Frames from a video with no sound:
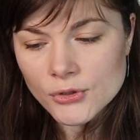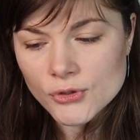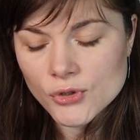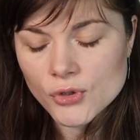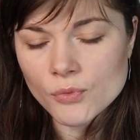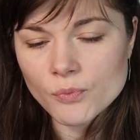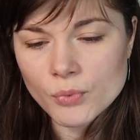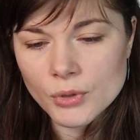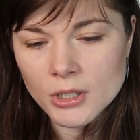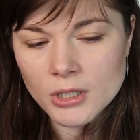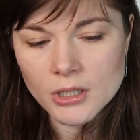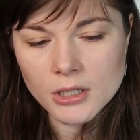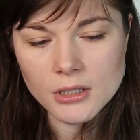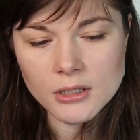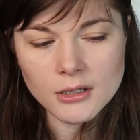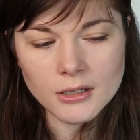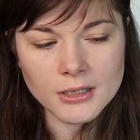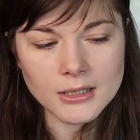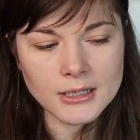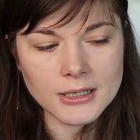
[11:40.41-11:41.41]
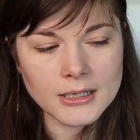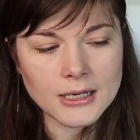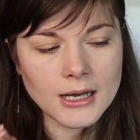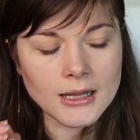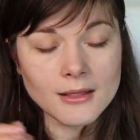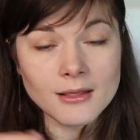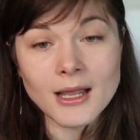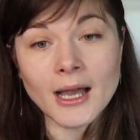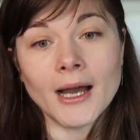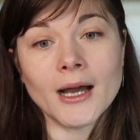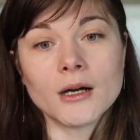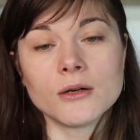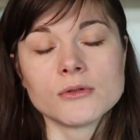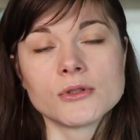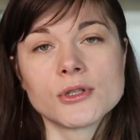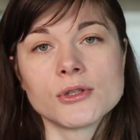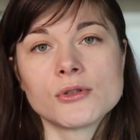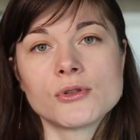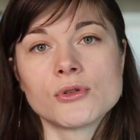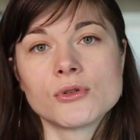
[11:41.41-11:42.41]
to be
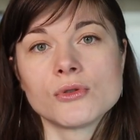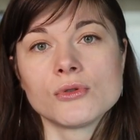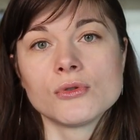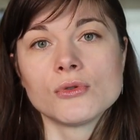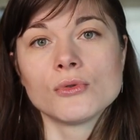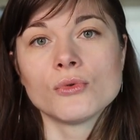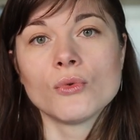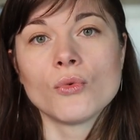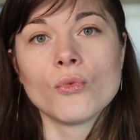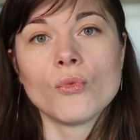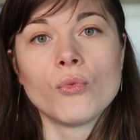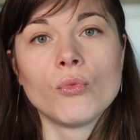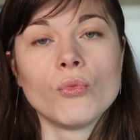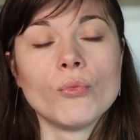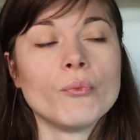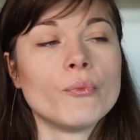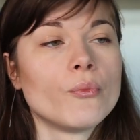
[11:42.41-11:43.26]
allowed to